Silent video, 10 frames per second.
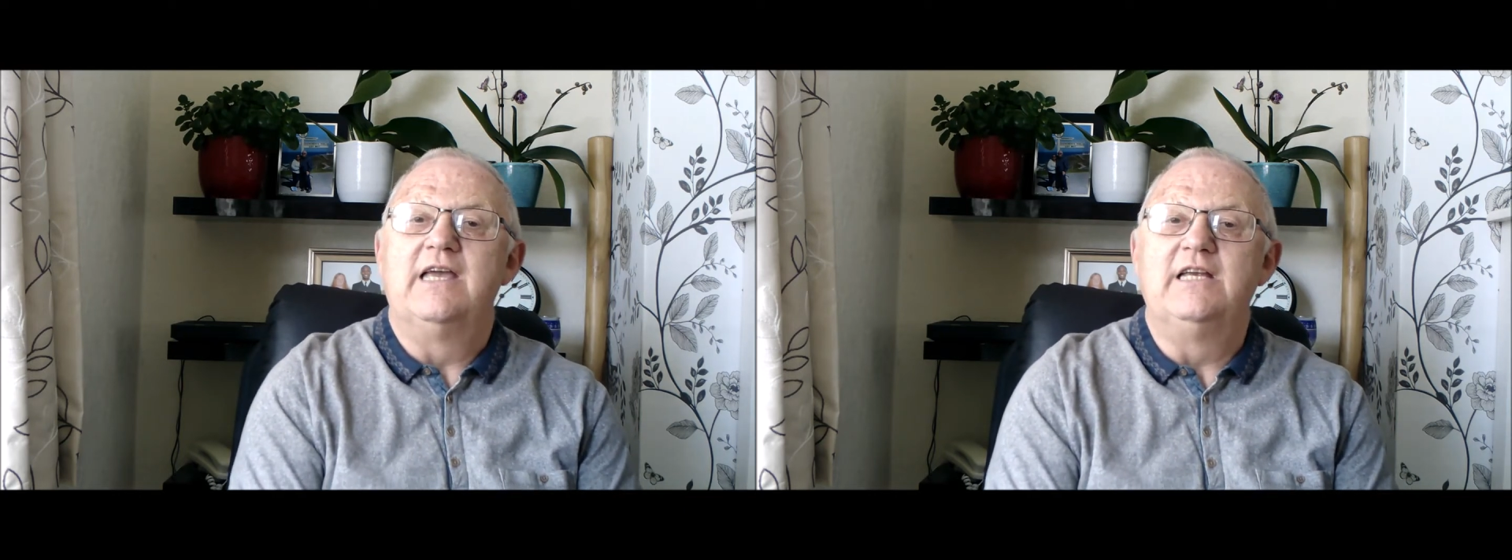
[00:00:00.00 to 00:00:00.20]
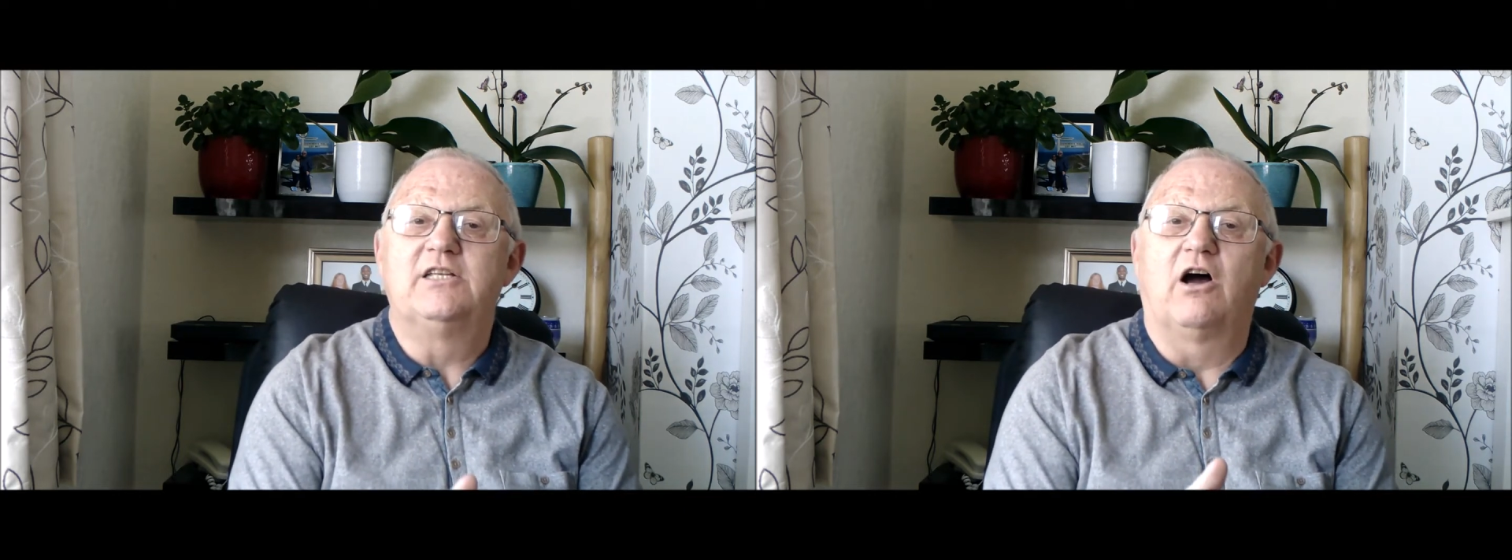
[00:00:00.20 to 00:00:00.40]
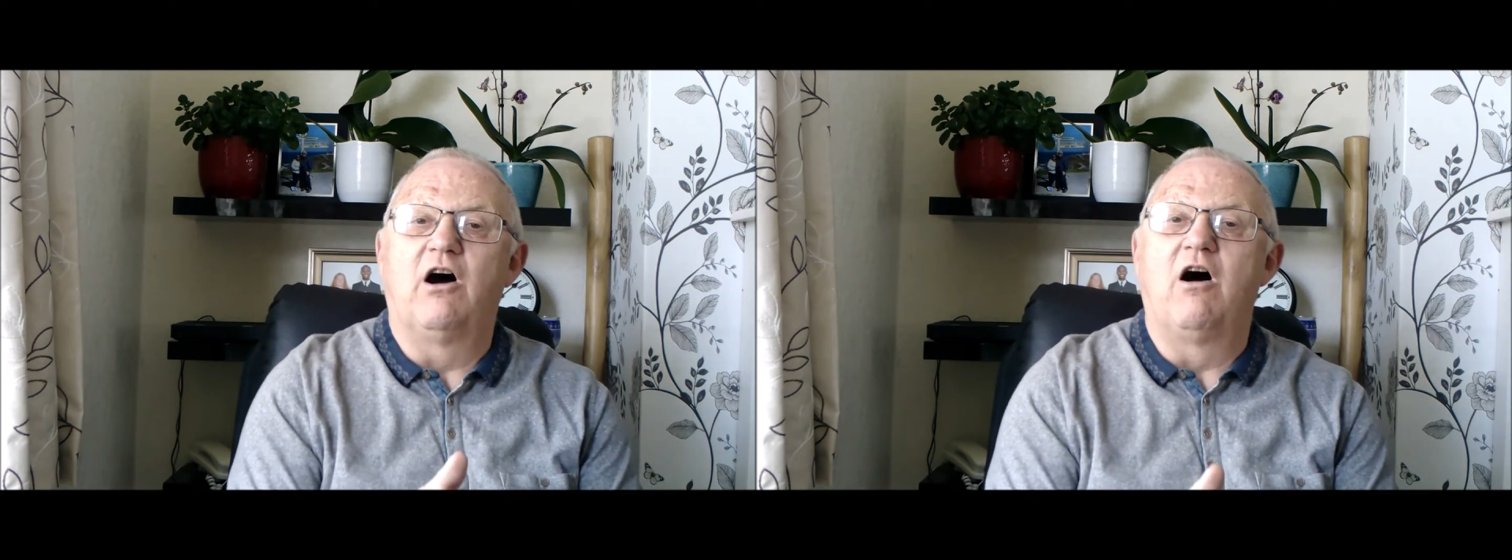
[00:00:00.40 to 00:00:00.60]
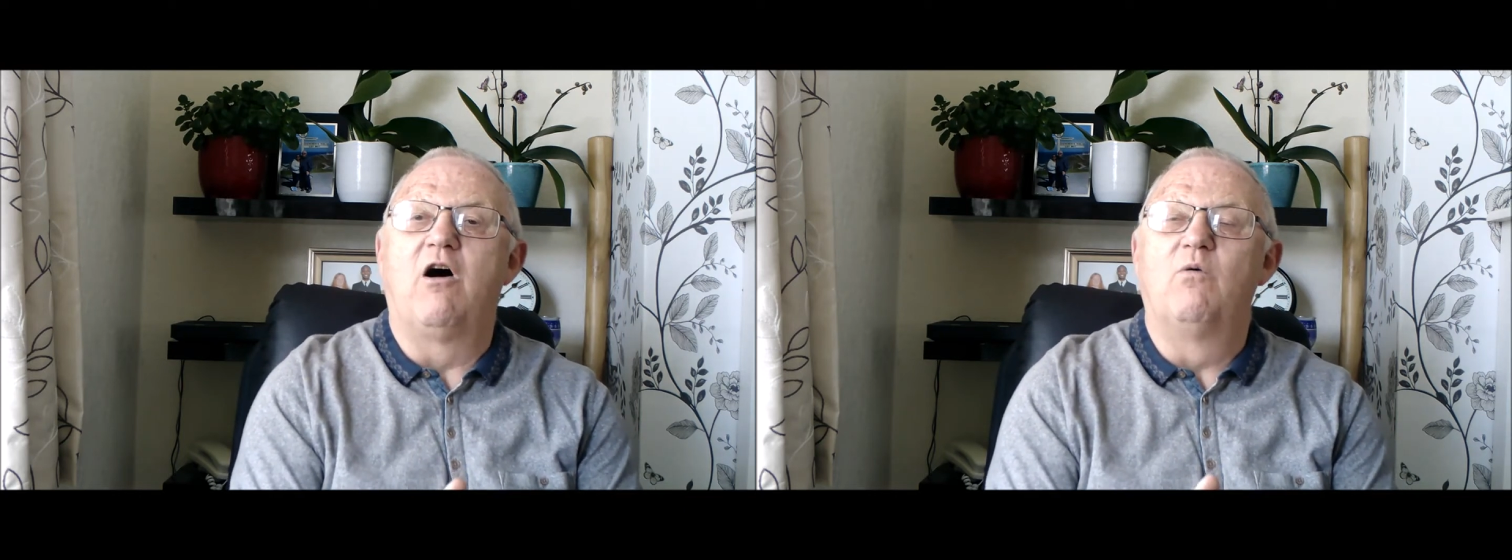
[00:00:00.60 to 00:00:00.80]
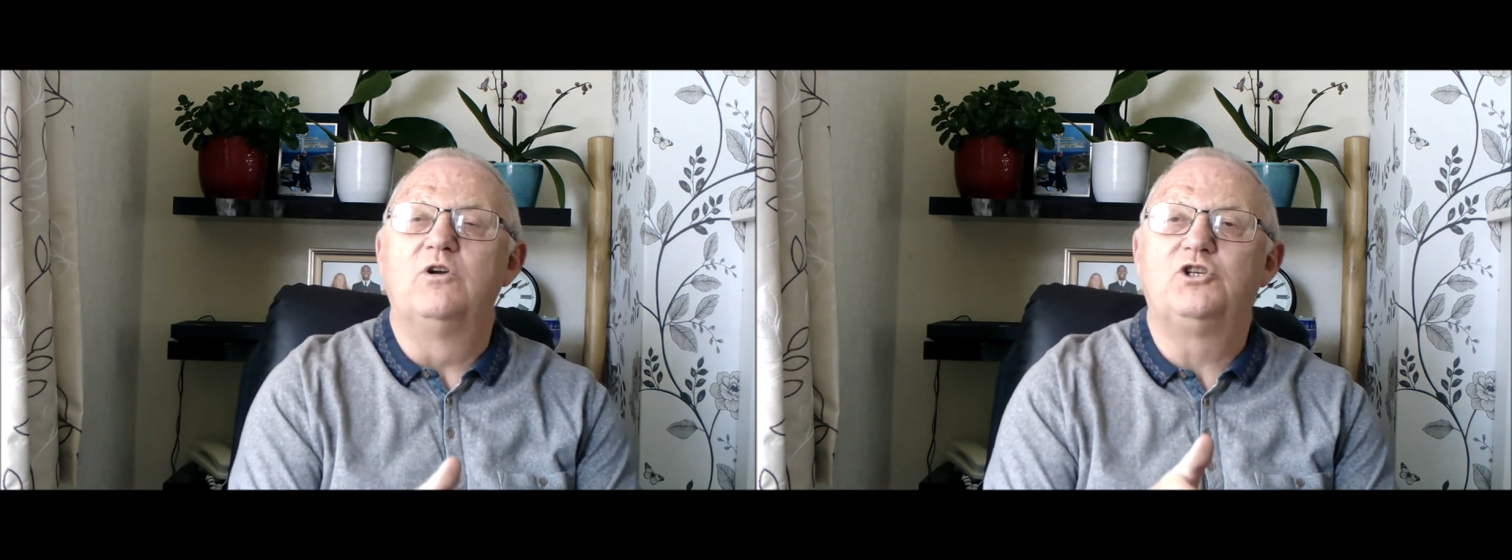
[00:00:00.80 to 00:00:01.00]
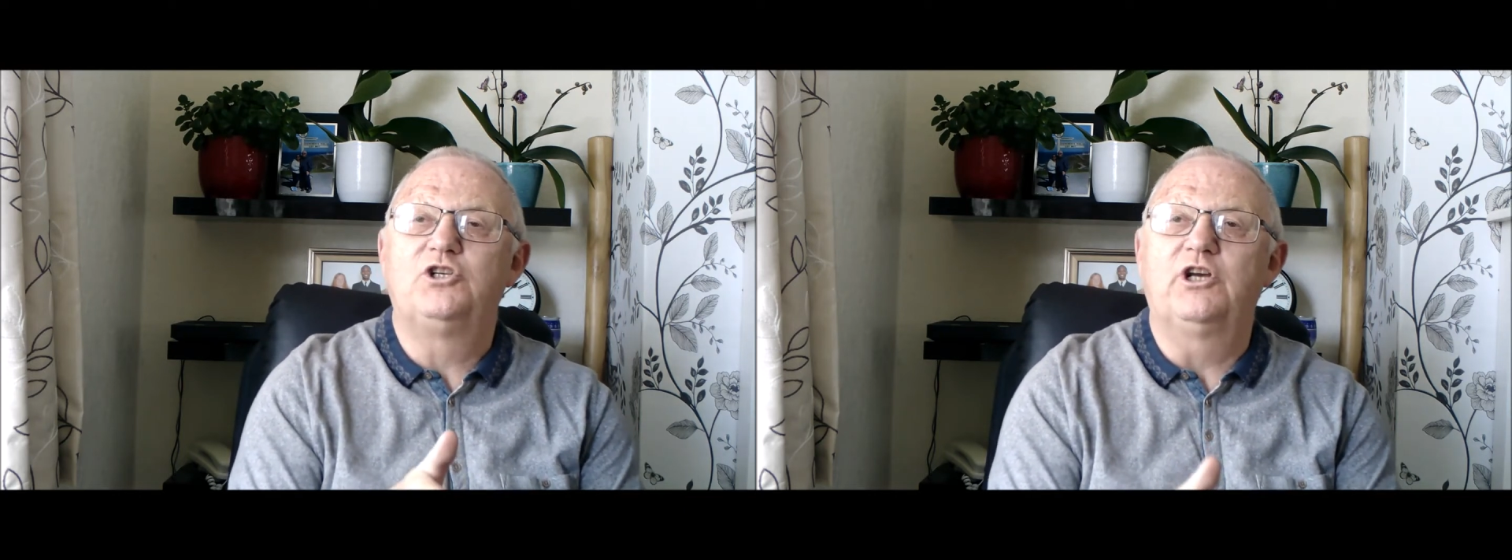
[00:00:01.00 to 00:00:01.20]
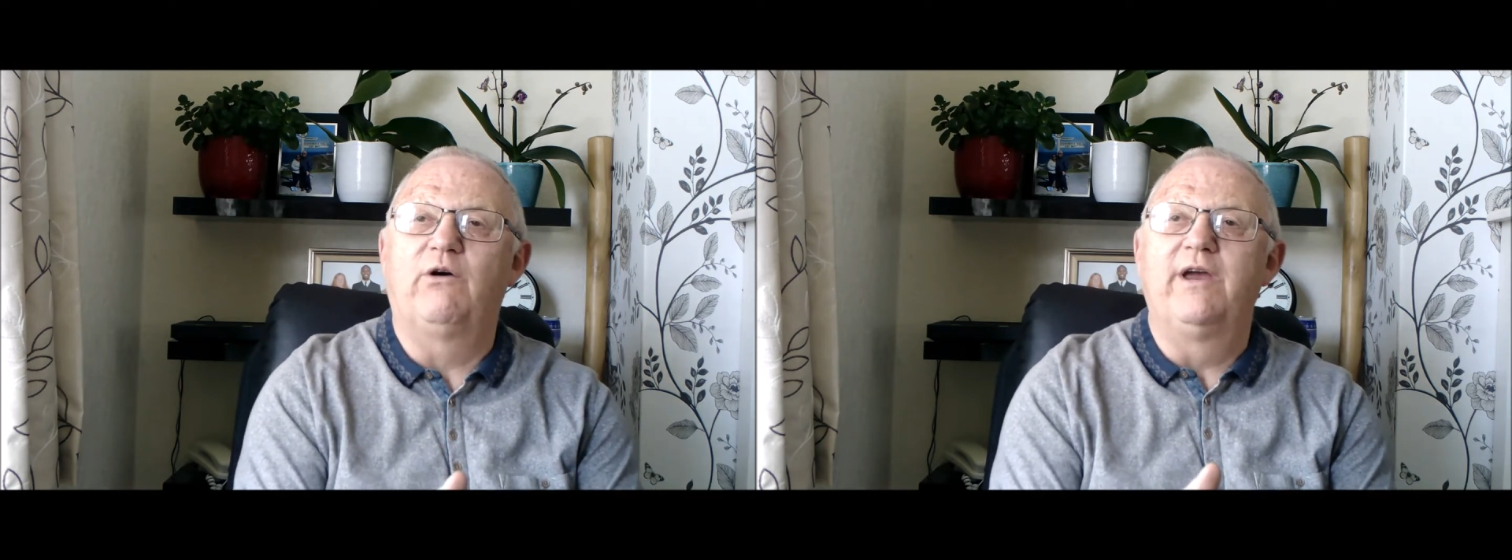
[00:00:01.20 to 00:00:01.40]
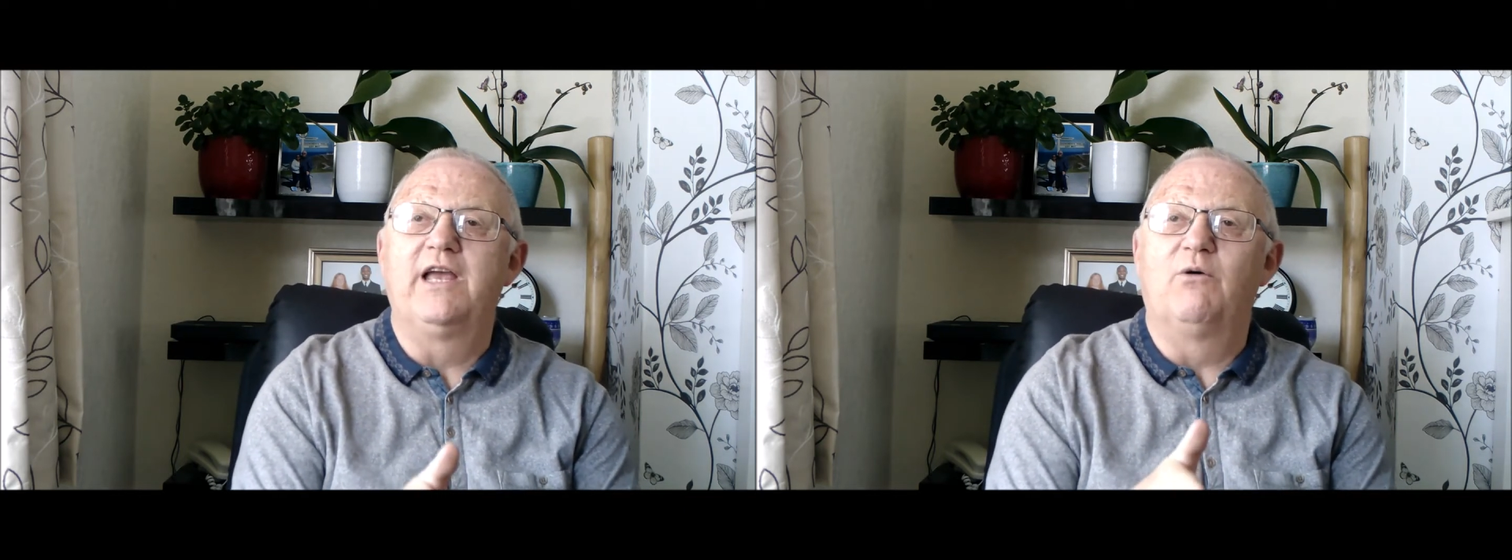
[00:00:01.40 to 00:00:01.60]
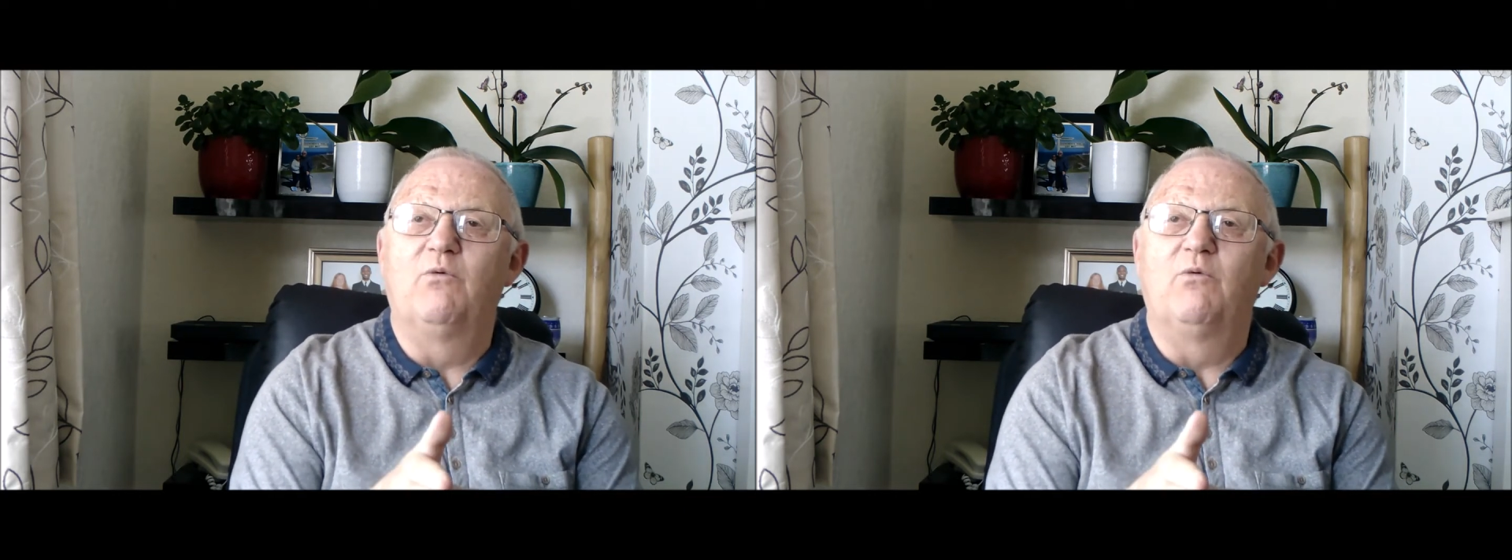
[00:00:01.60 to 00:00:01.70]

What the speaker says: he's always showing